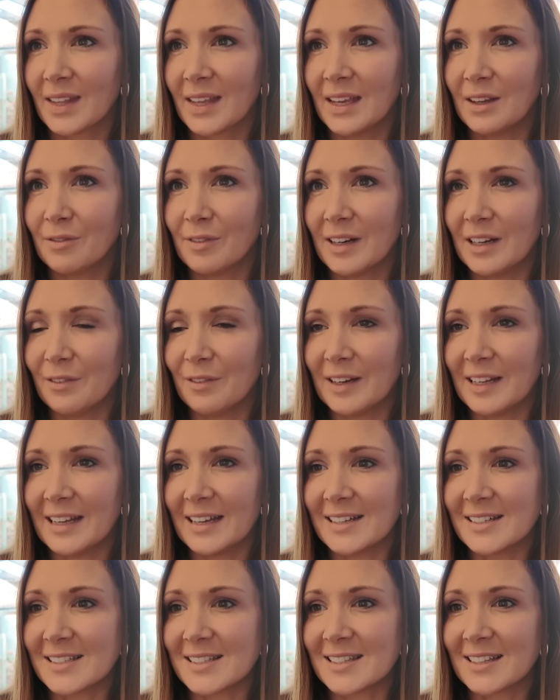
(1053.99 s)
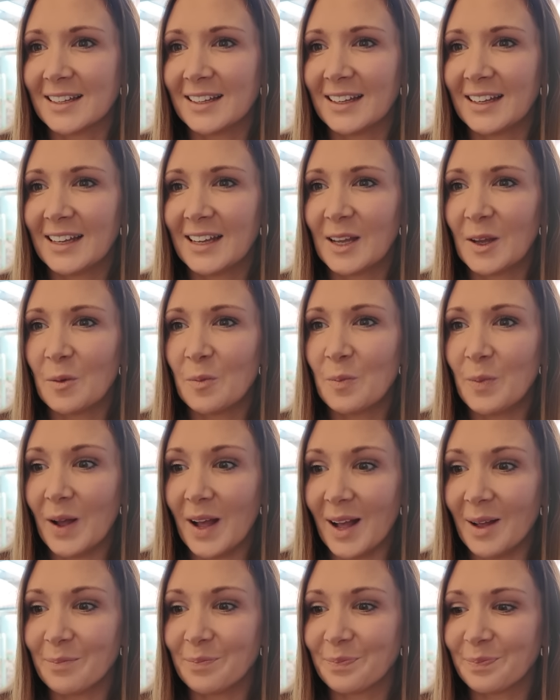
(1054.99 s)
It really, really is.
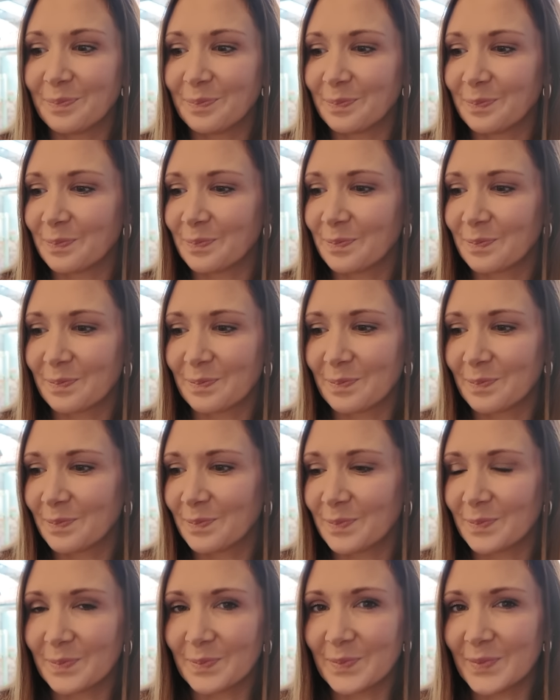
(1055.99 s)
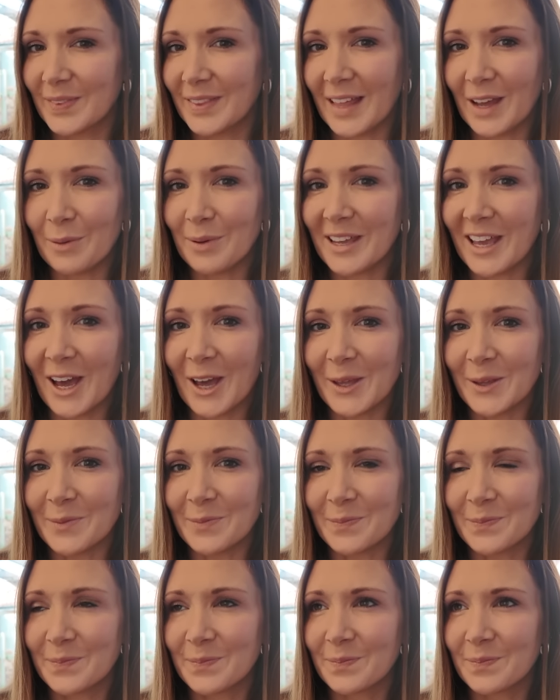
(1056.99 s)
But there we go.
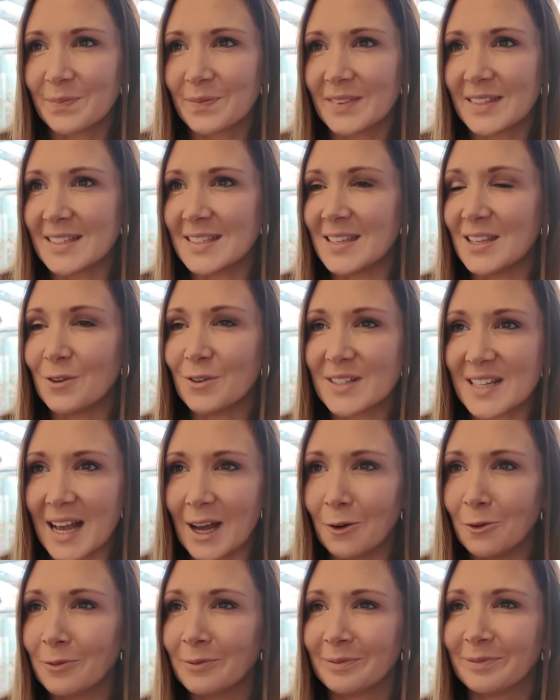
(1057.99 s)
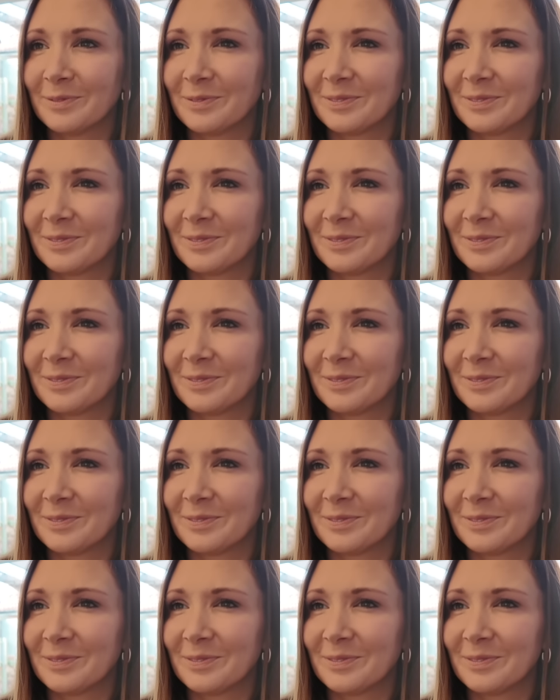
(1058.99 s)
The secret's out.